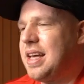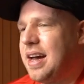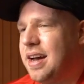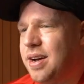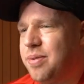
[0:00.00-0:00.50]

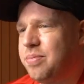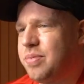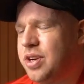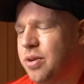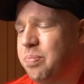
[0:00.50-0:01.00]

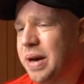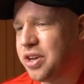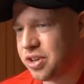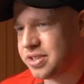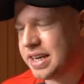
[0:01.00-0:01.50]

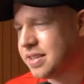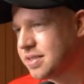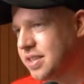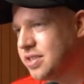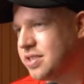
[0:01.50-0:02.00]
Beg your
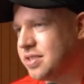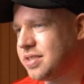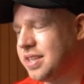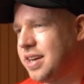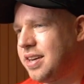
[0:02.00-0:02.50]
dance teachers,
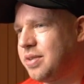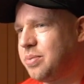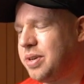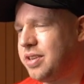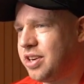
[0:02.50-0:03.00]
say,
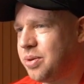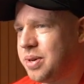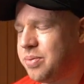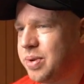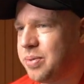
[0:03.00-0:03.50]

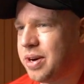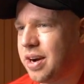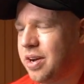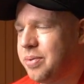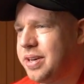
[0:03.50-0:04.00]
we want
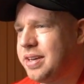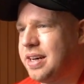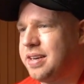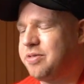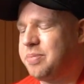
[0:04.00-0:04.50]
Chloe
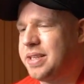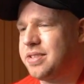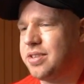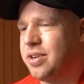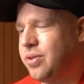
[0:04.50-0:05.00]
and From Head
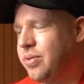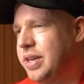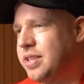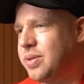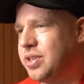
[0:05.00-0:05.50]
to Toe
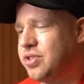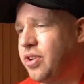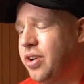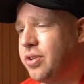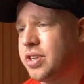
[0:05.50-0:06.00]
into our
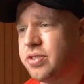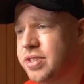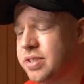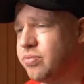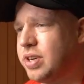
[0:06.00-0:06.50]
studio, because there
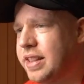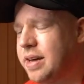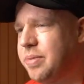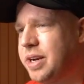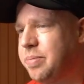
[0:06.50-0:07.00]
isn't really
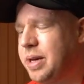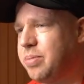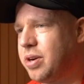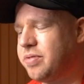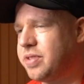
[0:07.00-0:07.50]
that many
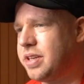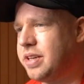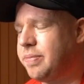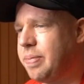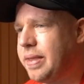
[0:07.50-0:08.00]
people, obviously,